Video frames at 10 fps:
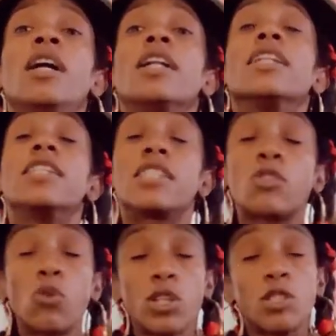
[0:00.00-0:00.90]
This is
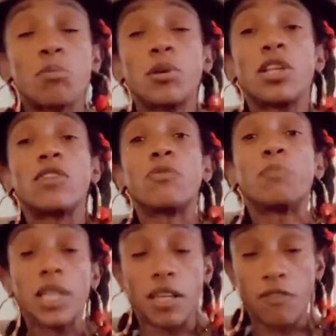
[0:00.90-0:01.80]
going to be,
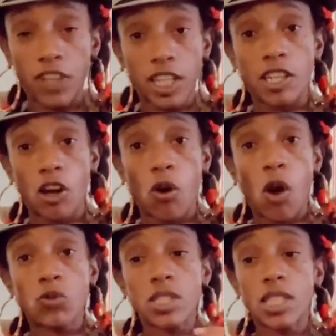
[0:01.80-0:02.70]
be a video
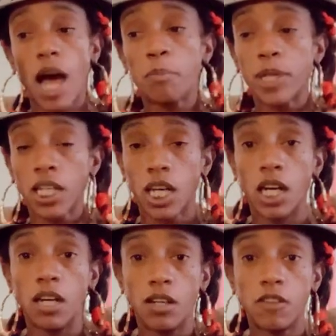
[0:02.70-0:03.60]
on the topic
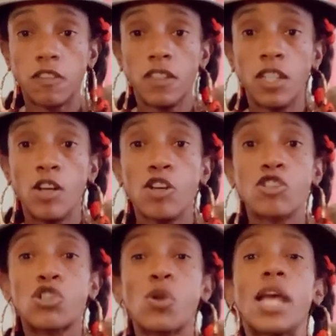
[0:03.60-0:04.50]
of
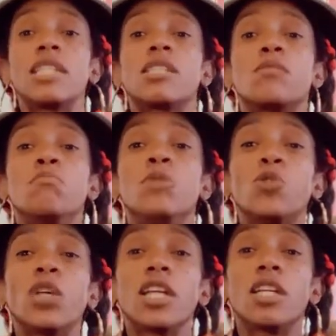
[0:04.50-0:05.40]

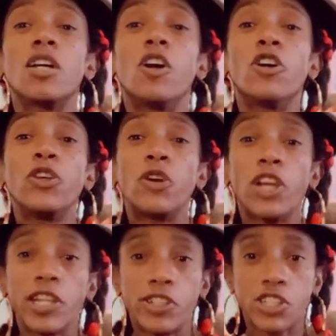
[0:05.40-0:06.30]
transmuting your
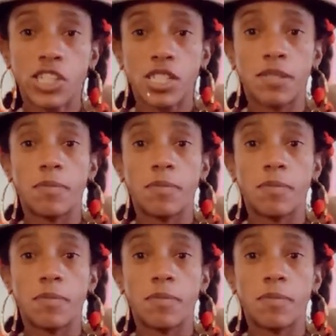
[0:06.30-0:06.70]
energy.